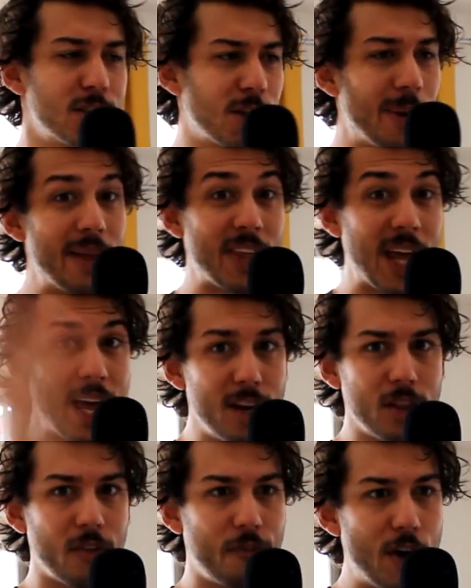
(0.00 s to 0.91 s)
So at the
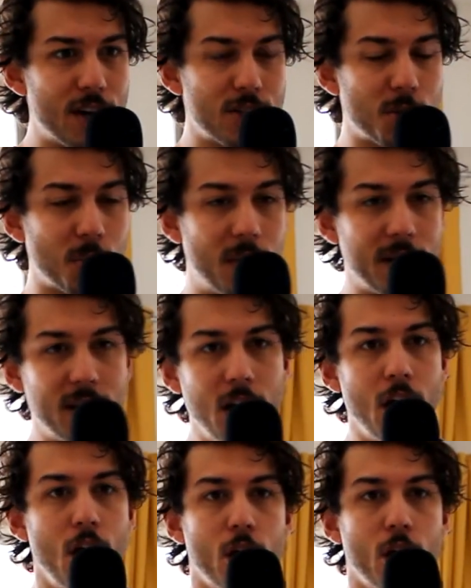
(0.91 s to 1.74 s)
end of the first one,